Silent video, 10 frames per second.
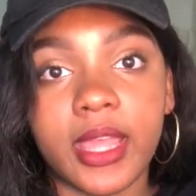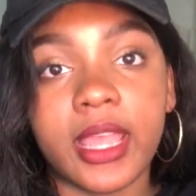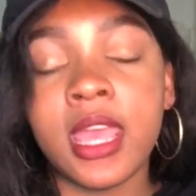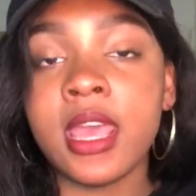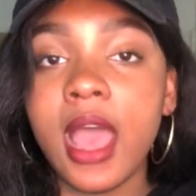
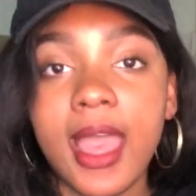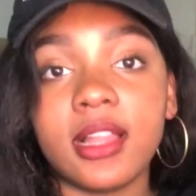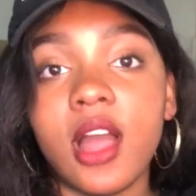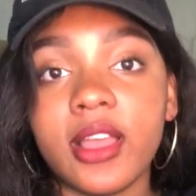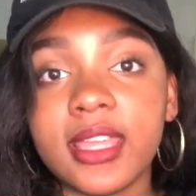Like, I
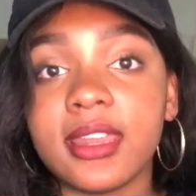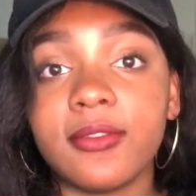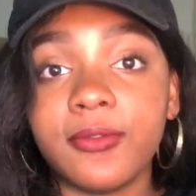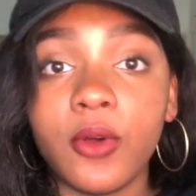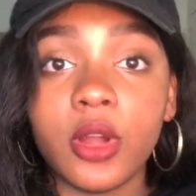clock in at
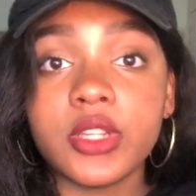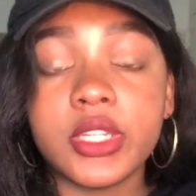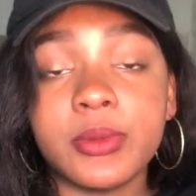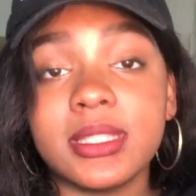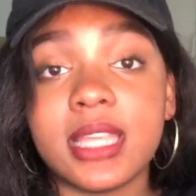4,
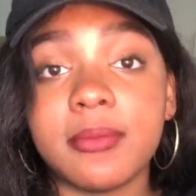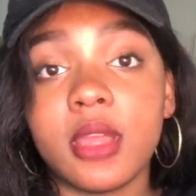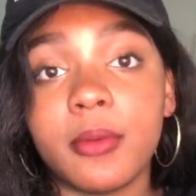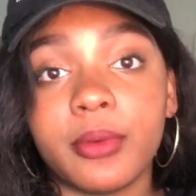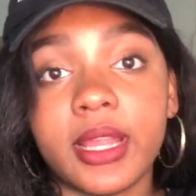she would send
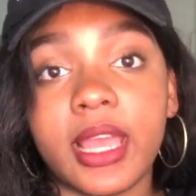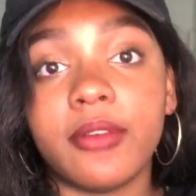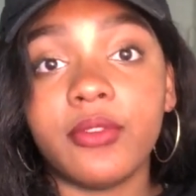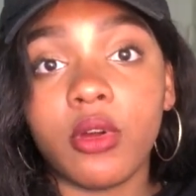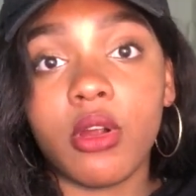me on break
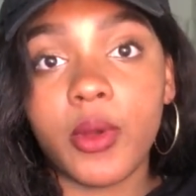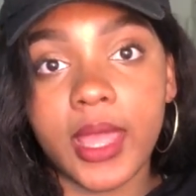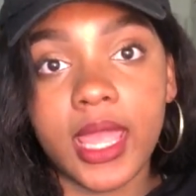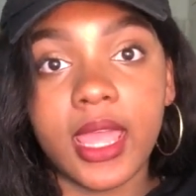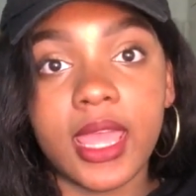at
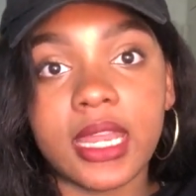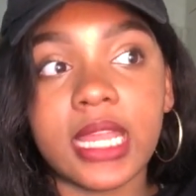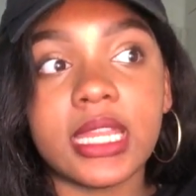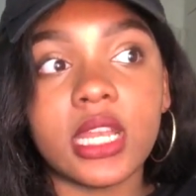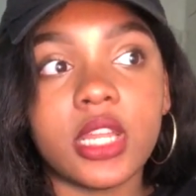4:08, and
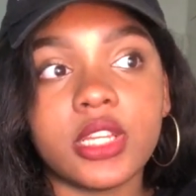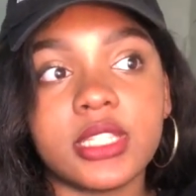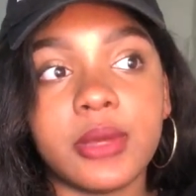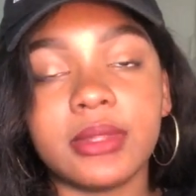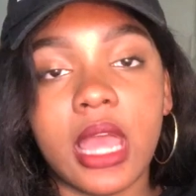I didn't
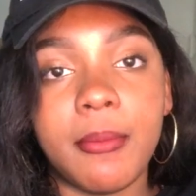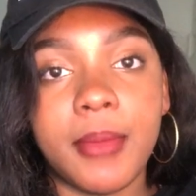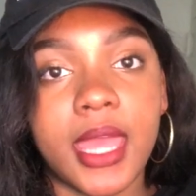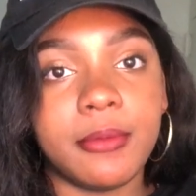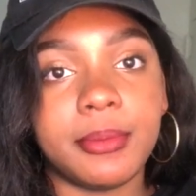understand what that
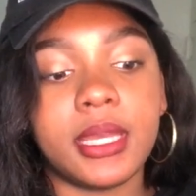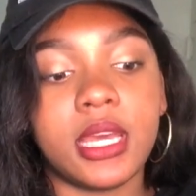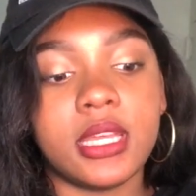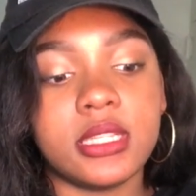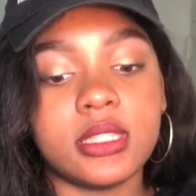meant
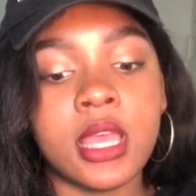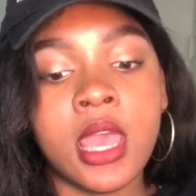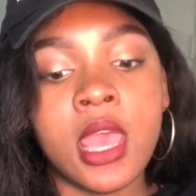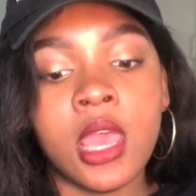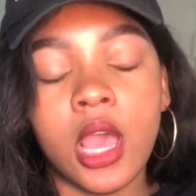because
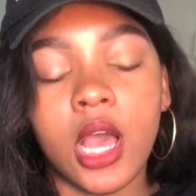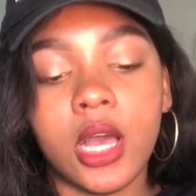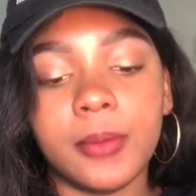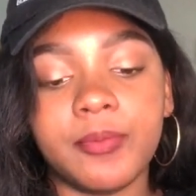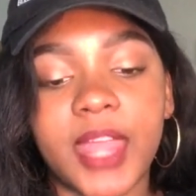
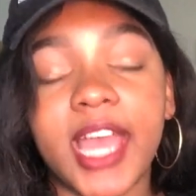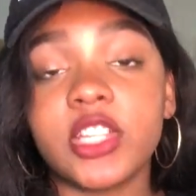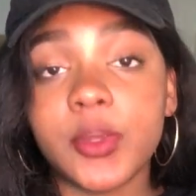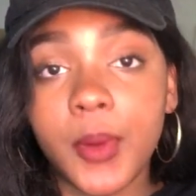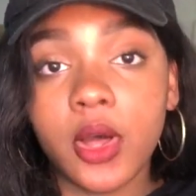
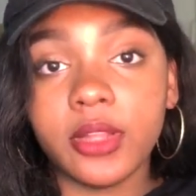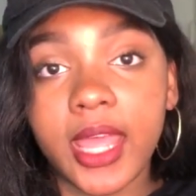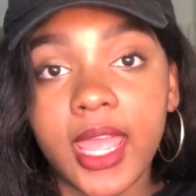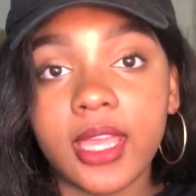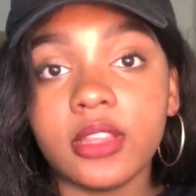at
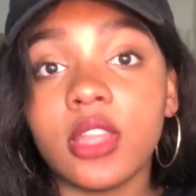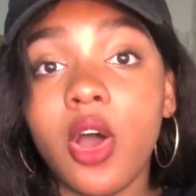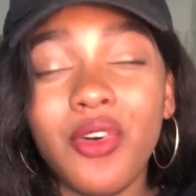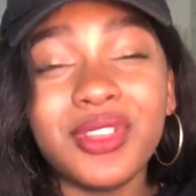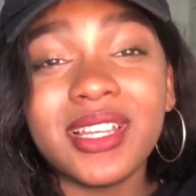Chipotle,
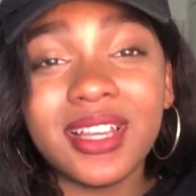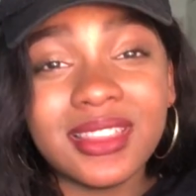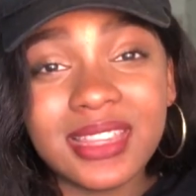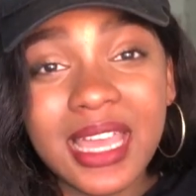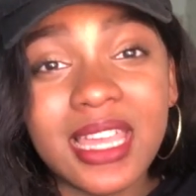the only
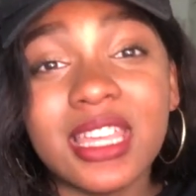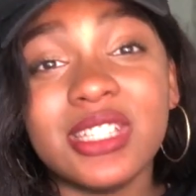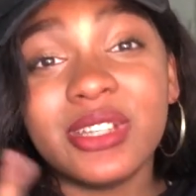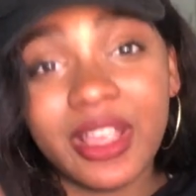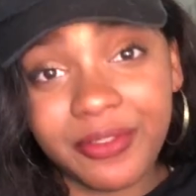good thing,
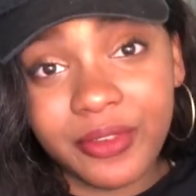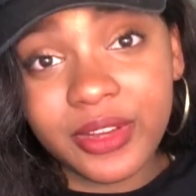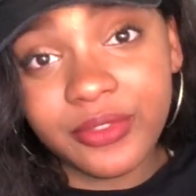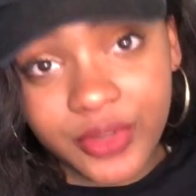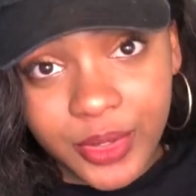you get
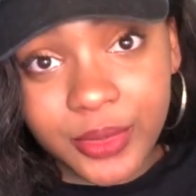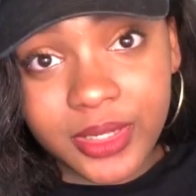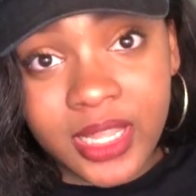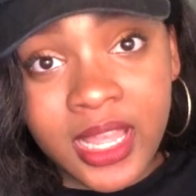free food.